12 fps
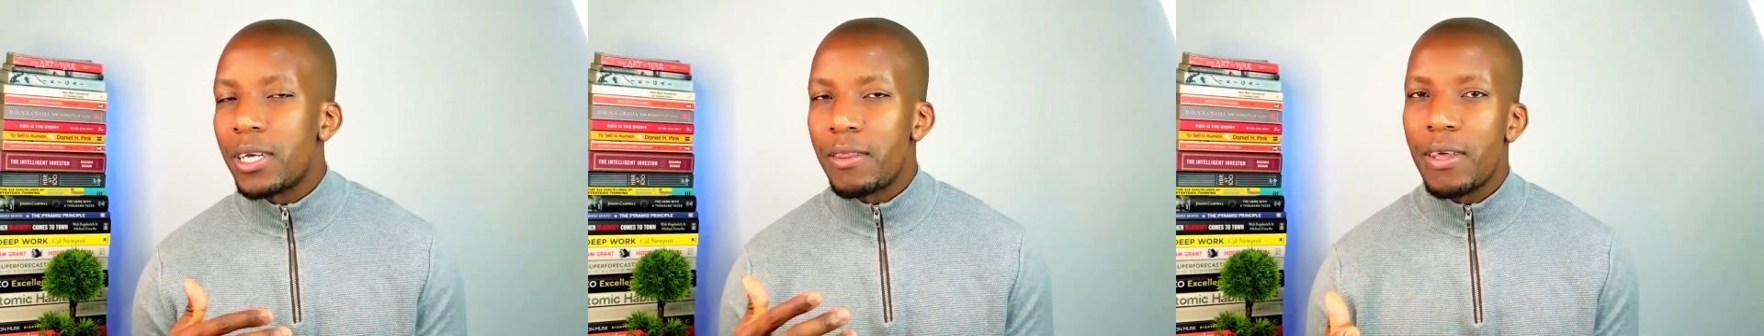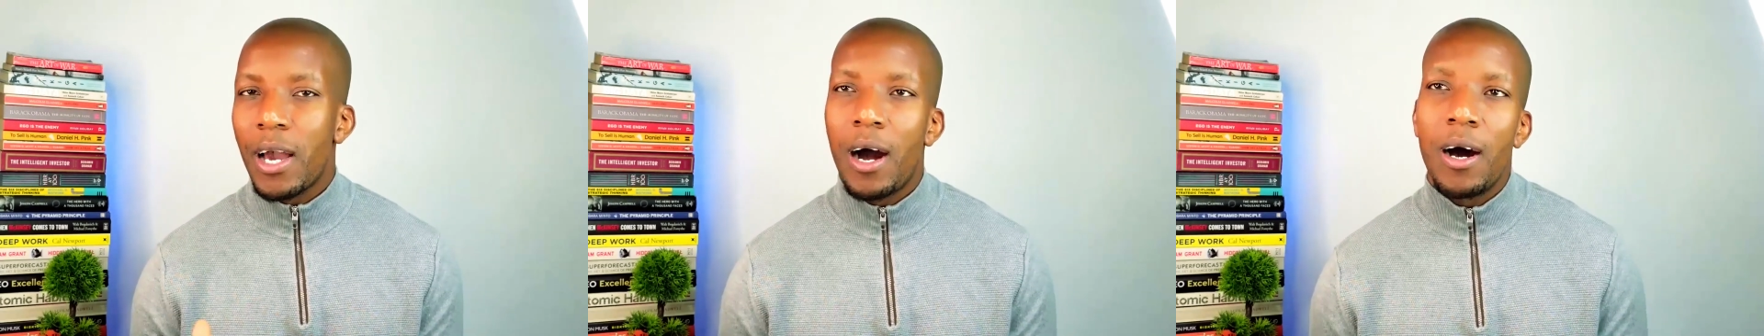
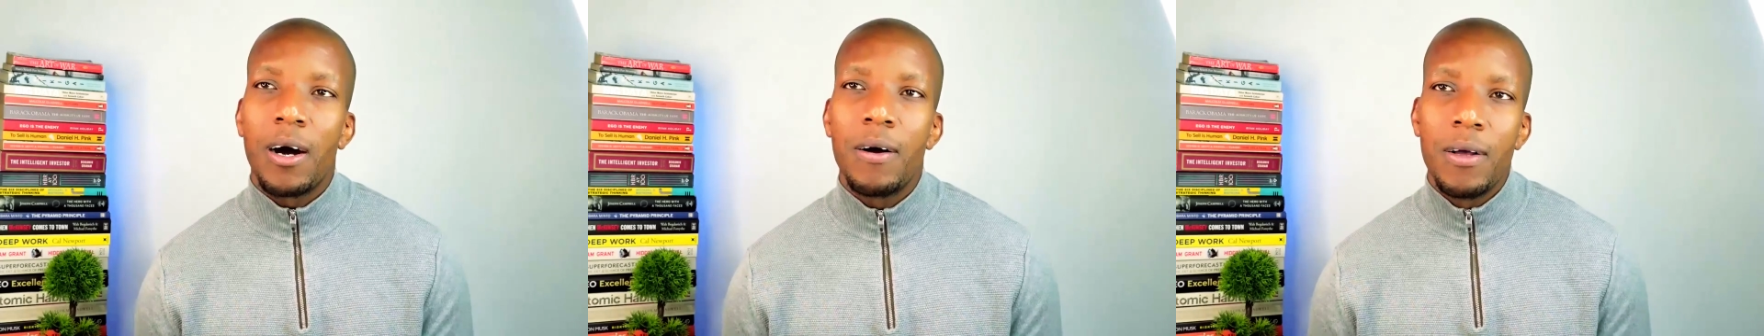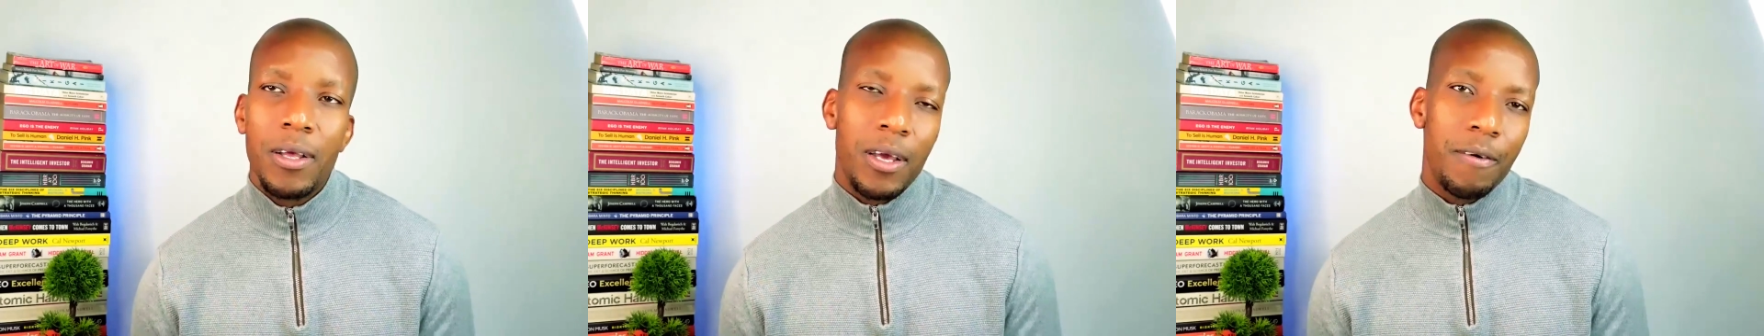There are
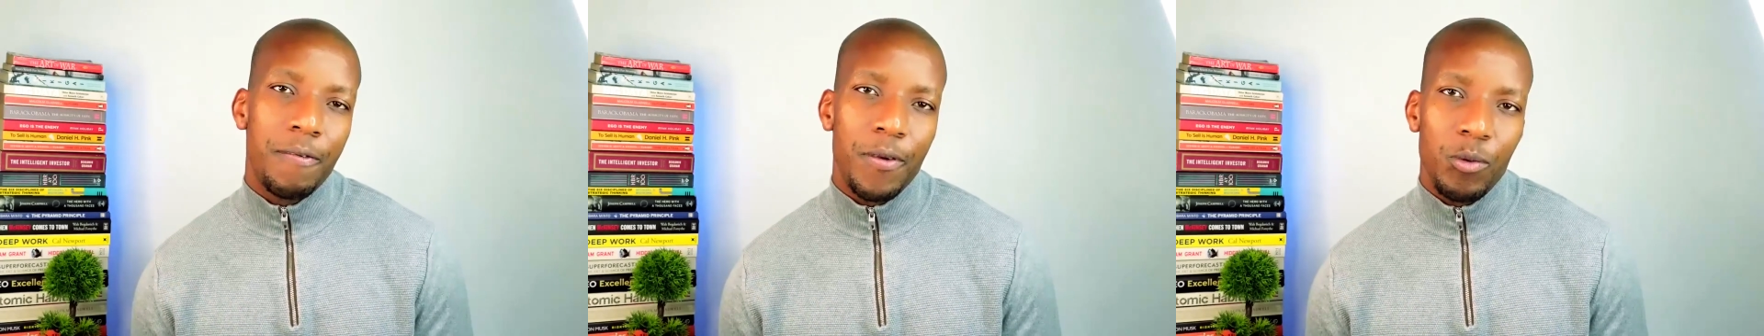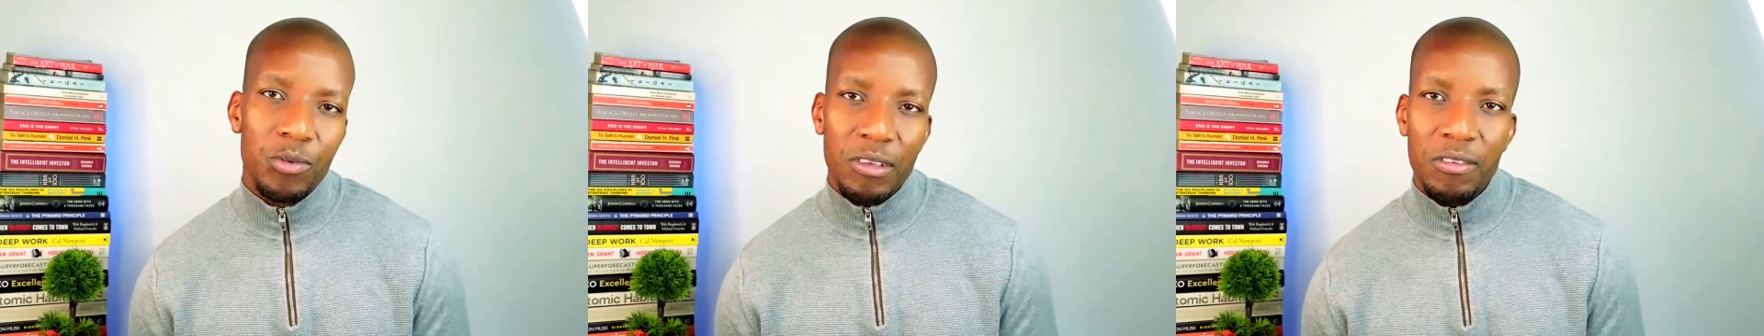a few
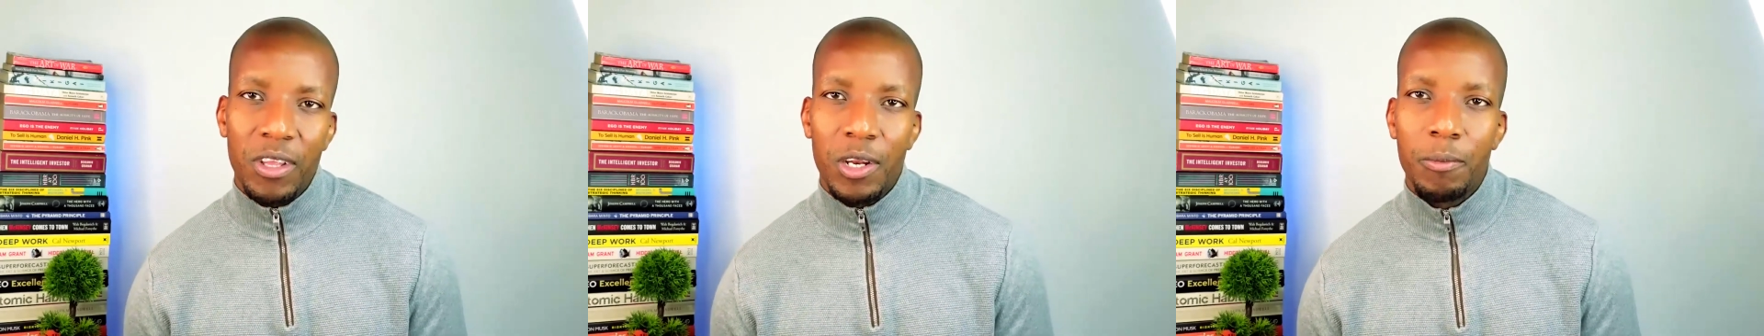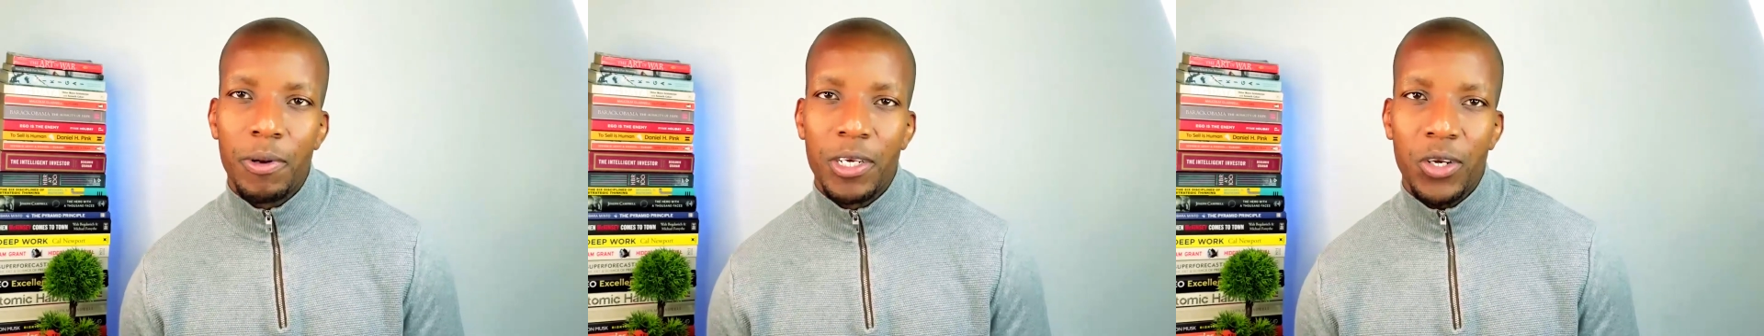
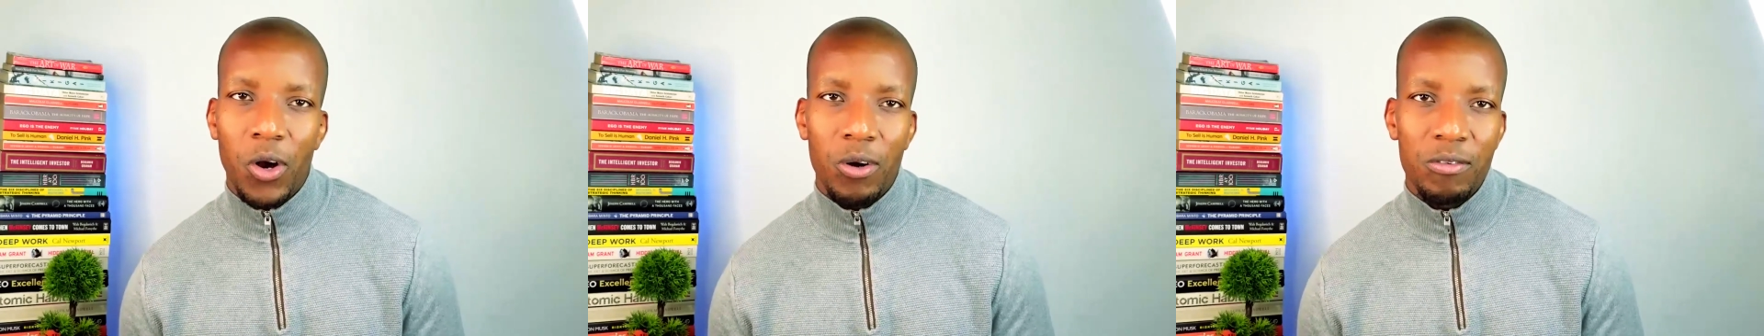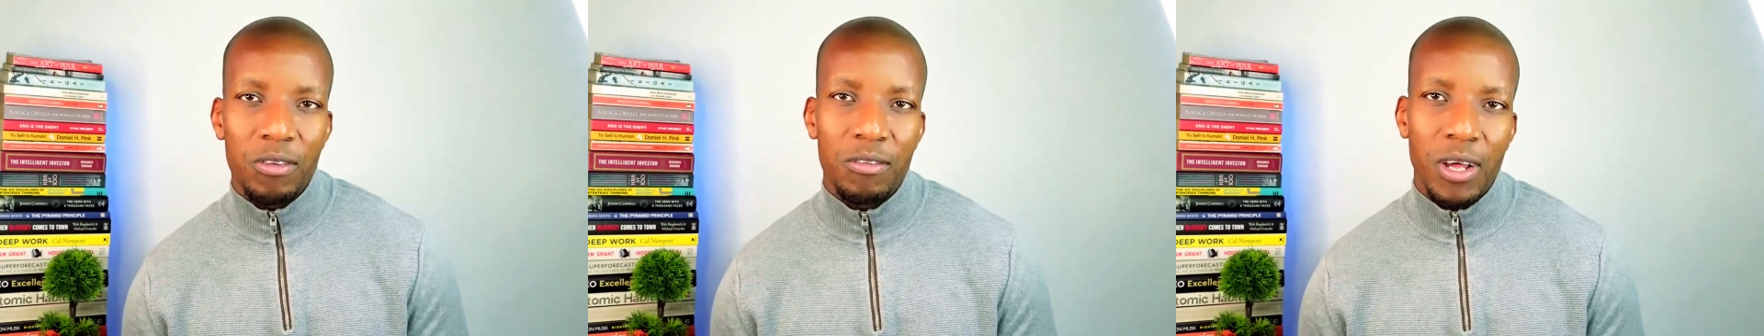sustainability
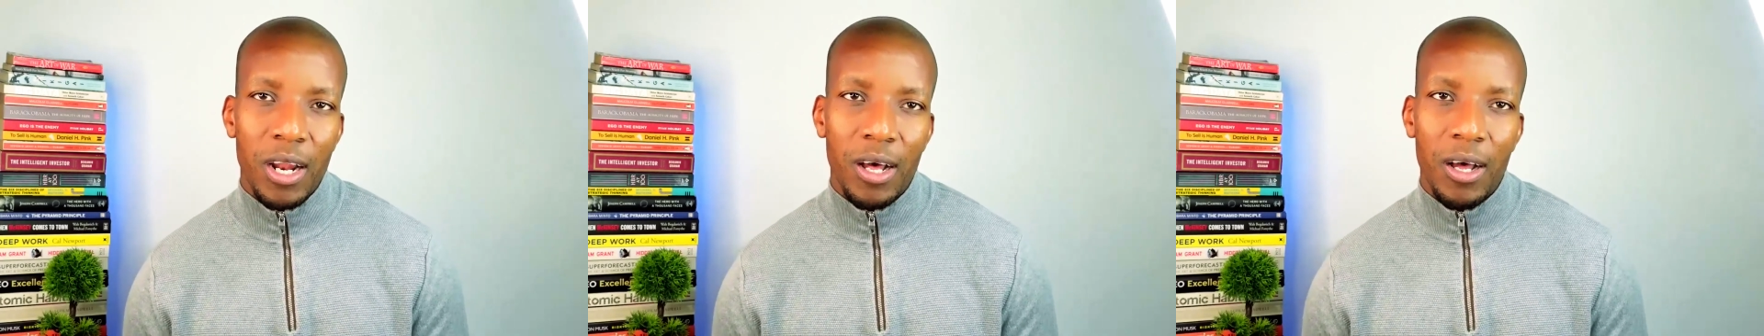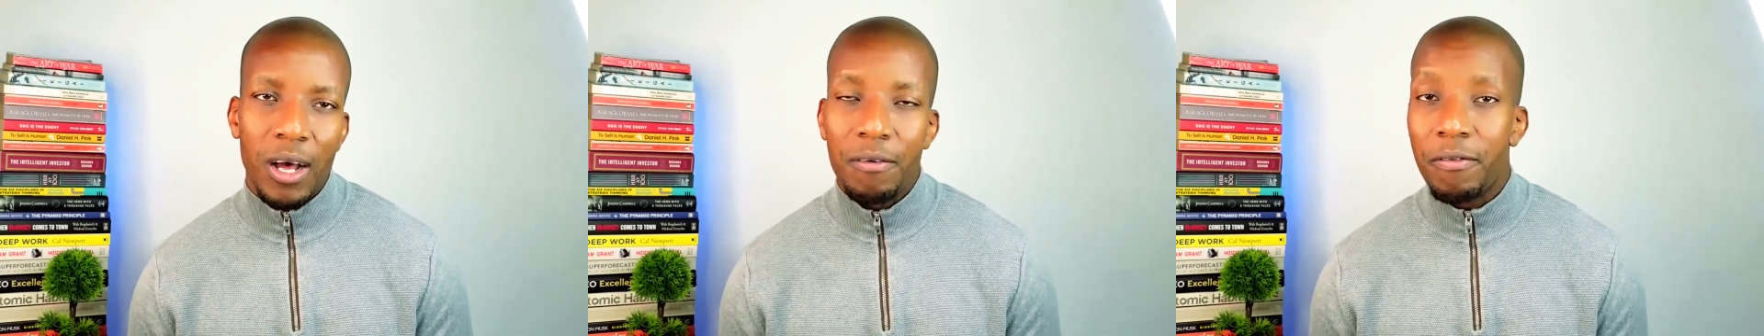courses that
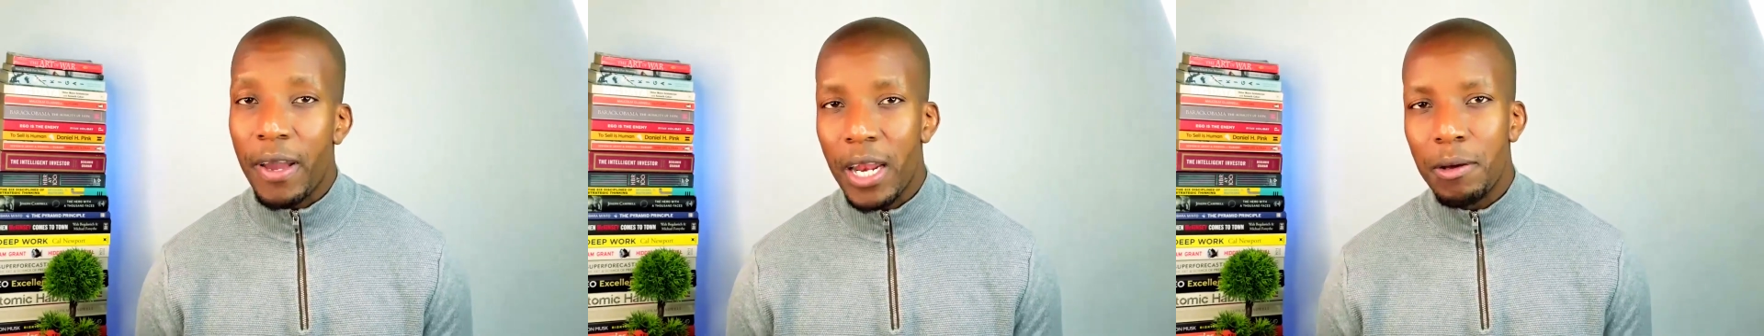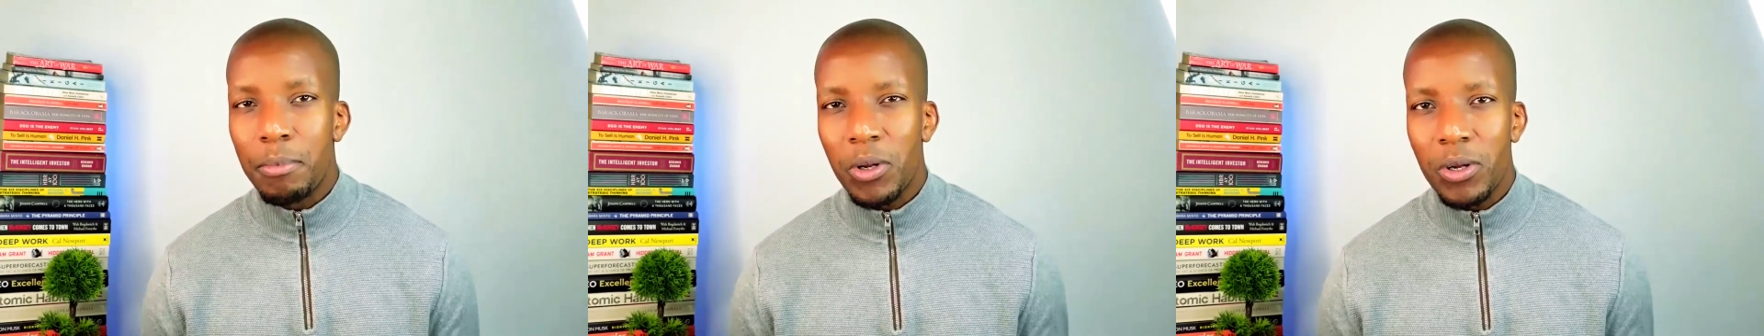are
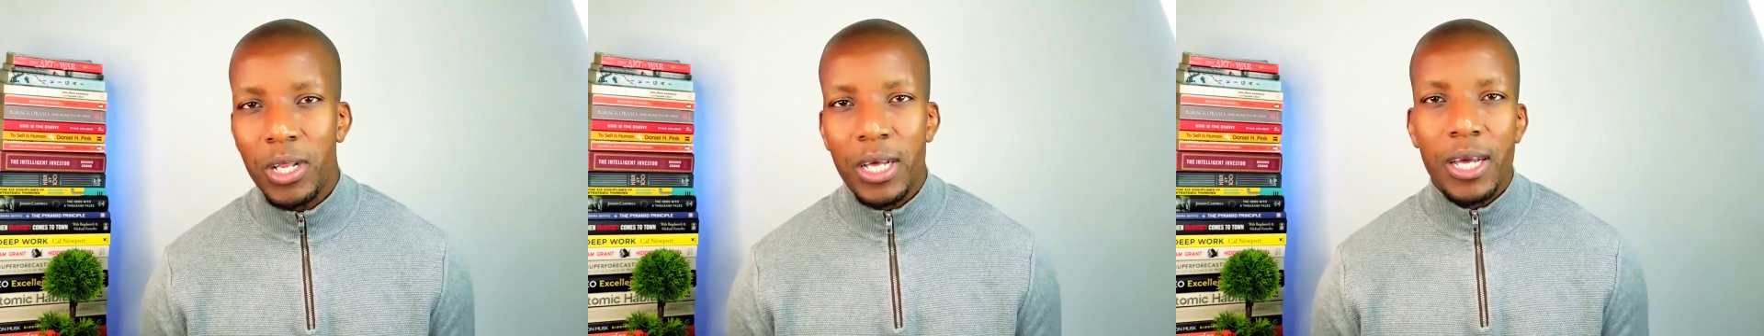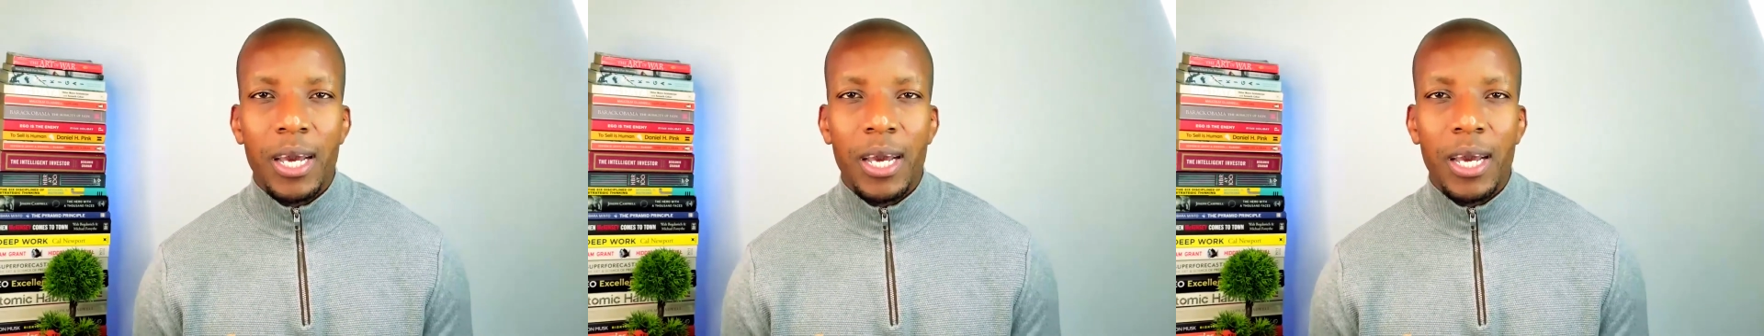available.